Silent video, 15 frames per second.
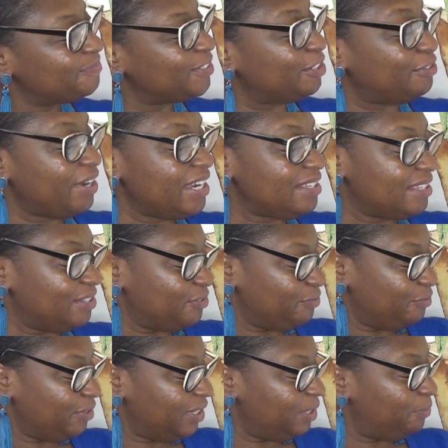Grace is
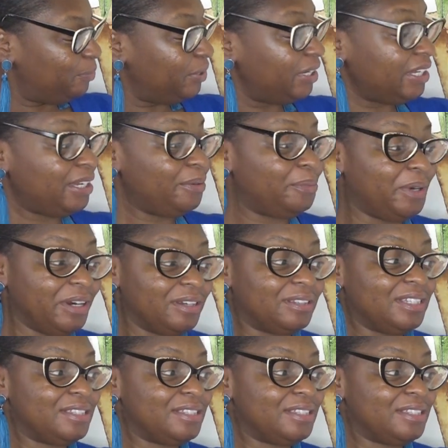really putting in work.